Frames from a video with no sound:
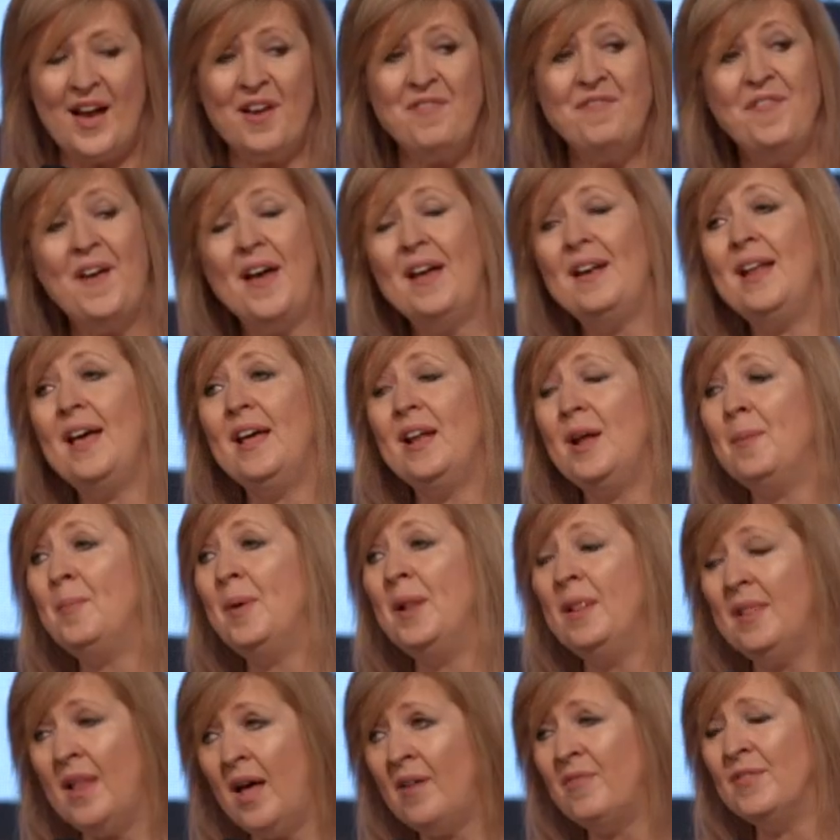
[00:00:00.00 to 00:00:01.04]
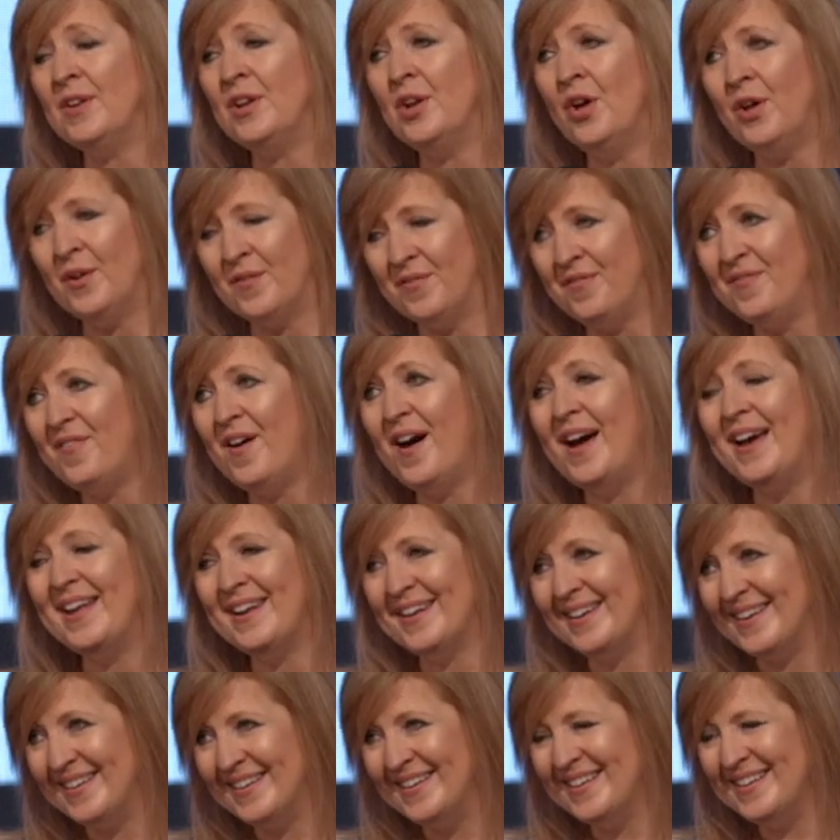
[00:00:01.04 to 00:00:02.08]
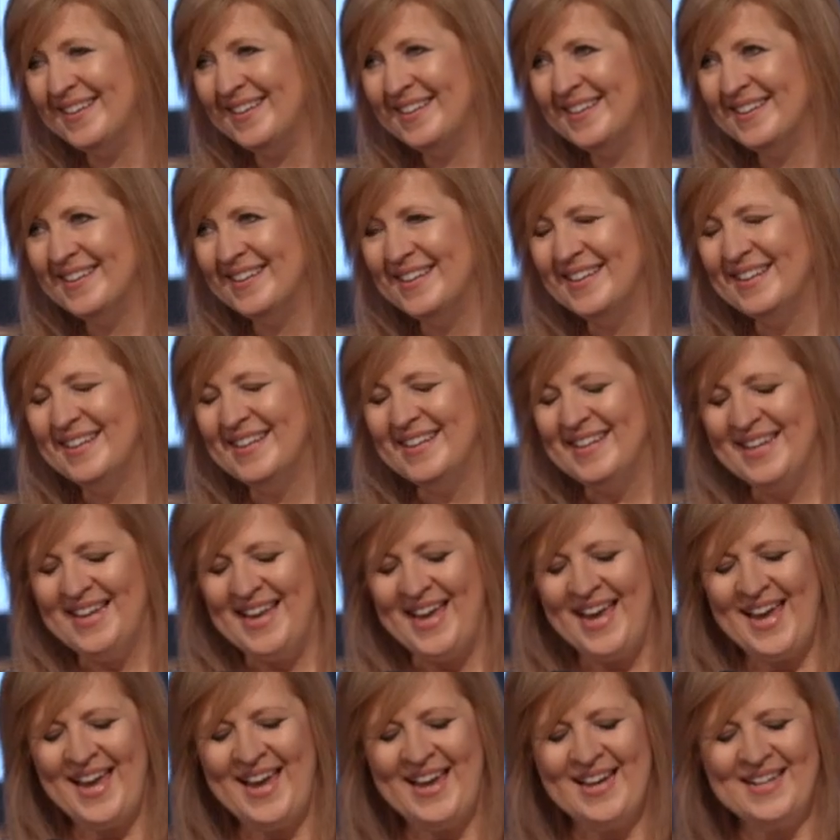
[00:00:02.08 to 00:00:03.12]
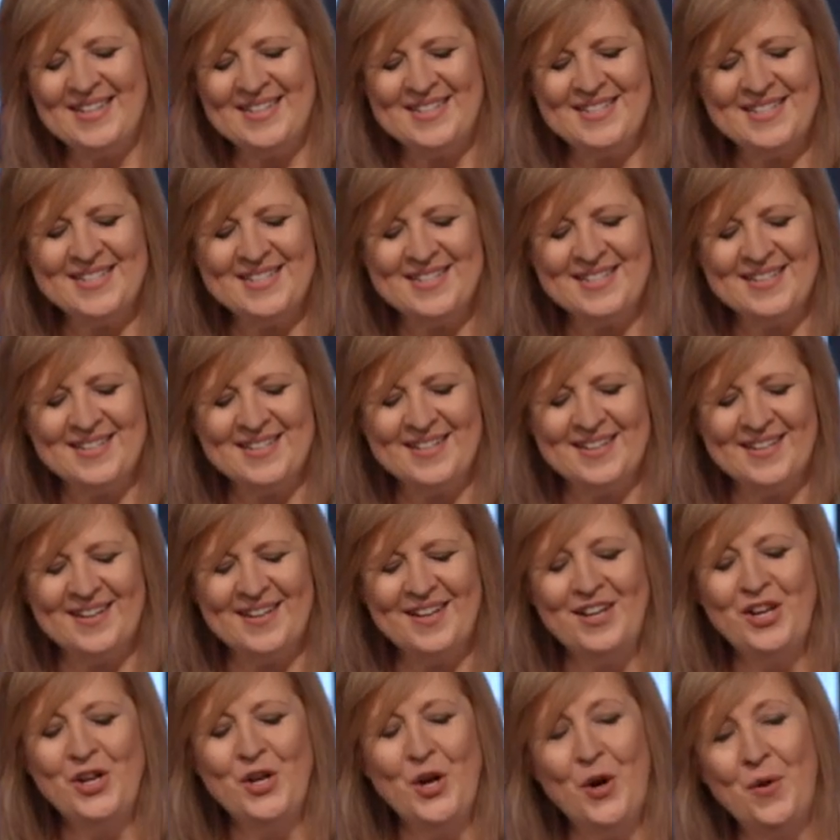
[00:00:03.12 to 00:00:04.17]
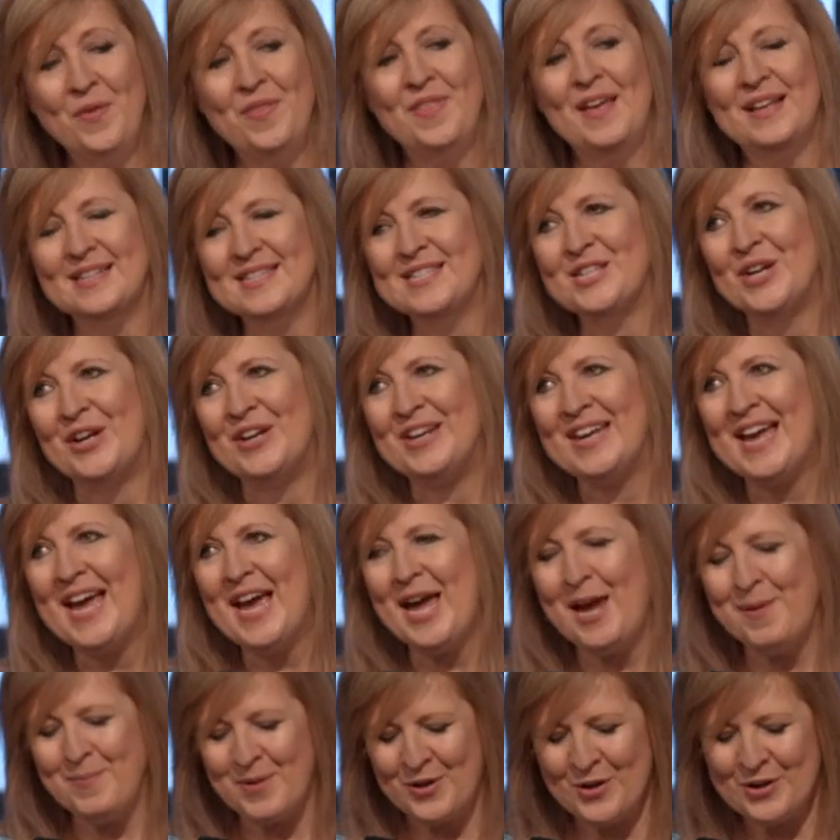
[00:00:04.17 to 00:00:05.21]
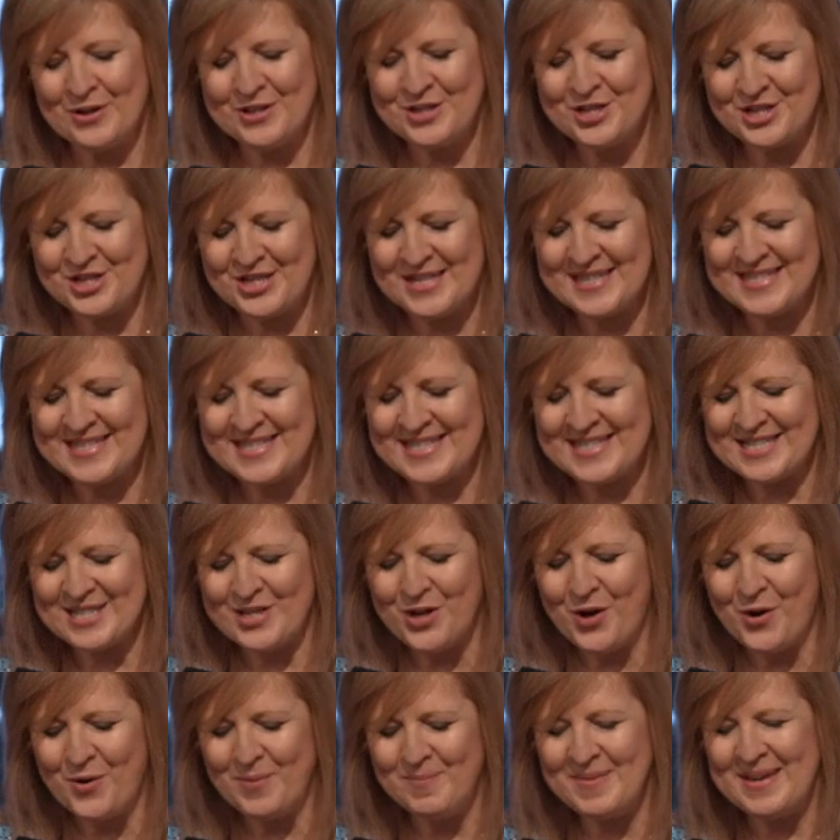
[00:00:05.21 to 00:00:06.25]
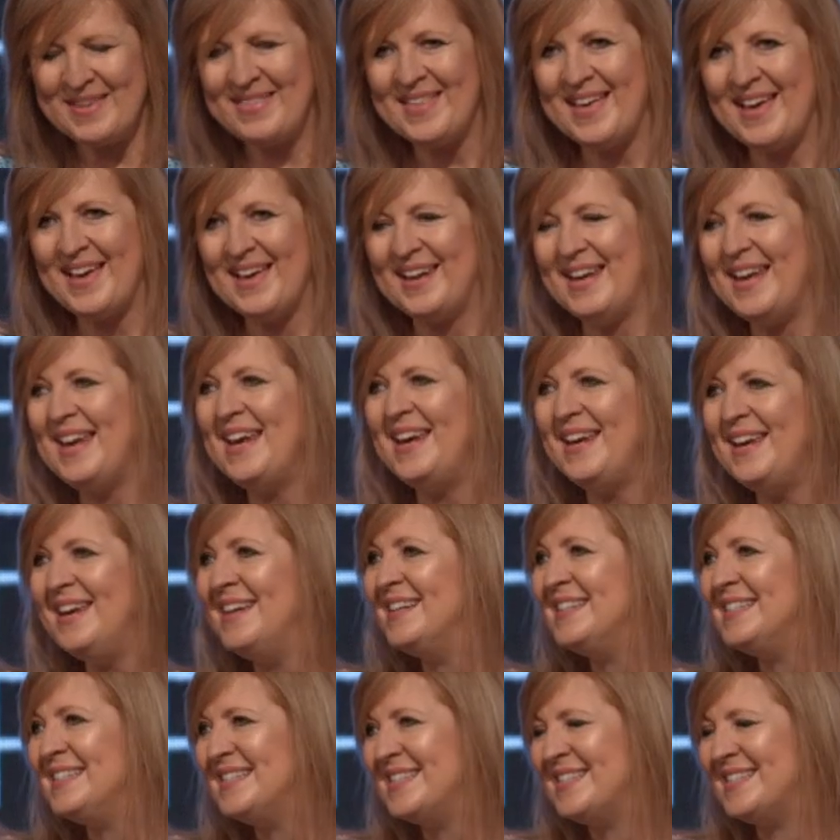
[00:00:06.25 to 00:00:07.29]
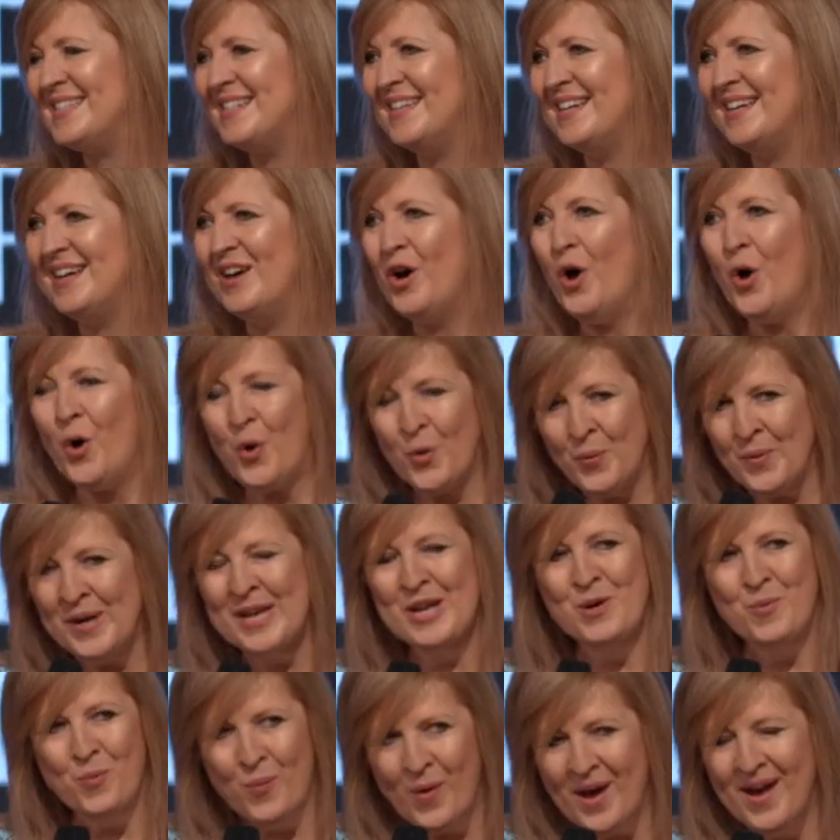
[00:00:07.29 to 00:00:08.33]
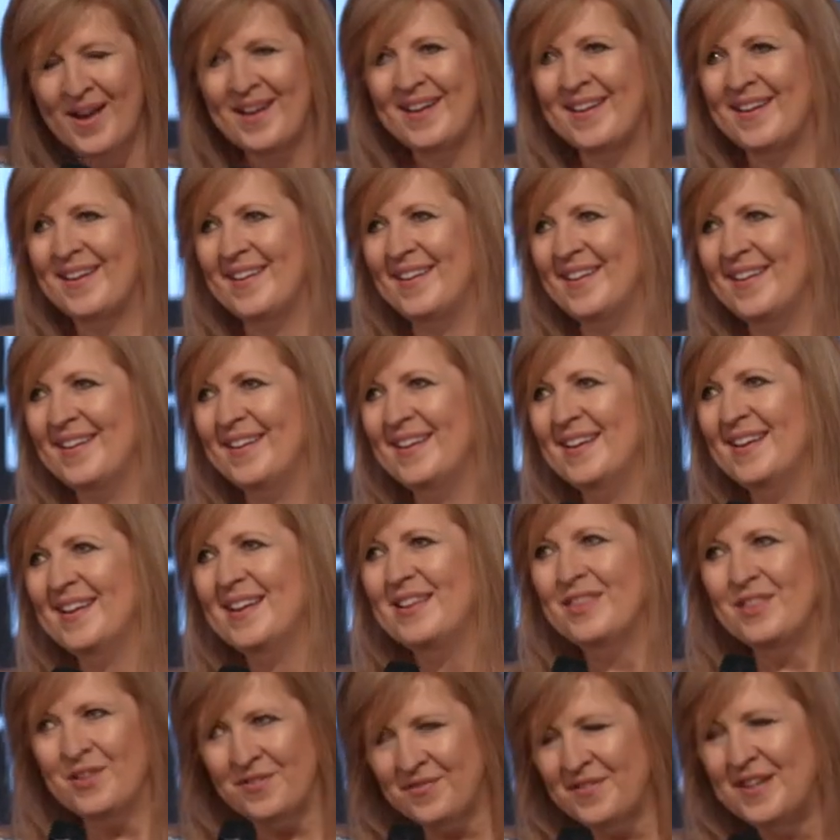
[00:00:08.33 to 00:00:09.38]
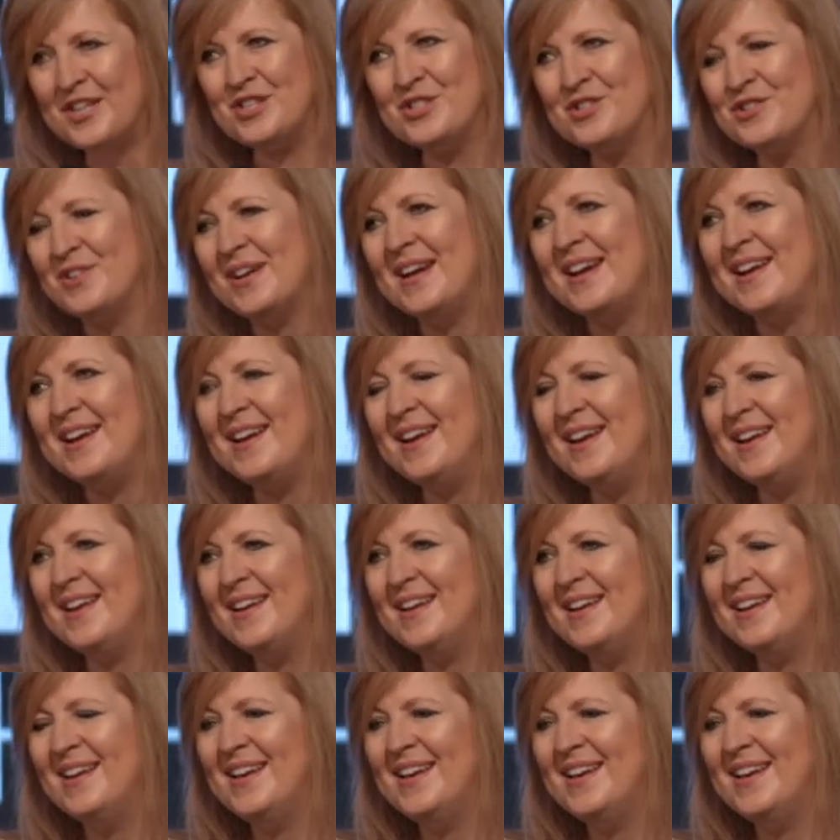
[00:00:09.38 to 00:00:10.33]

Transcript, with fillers: I found out I'm a lover, not a fighter. And, you know, that's okay because Jesus told me that He has already won the victory.